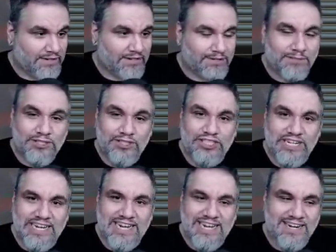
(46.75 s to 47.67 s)
The
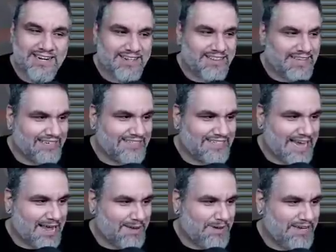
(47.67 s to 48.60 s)
machine that
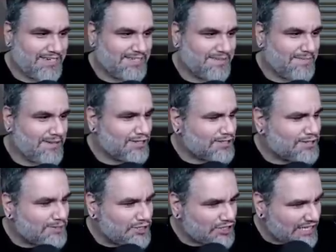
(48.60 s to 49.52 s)
Tappy to...
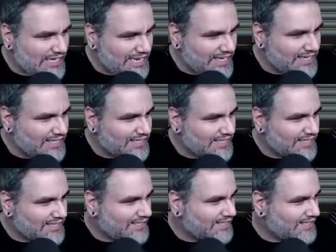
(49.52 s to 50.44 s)
There's a machine?
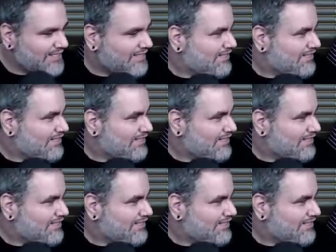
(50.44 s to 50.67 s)
Mm-hmm.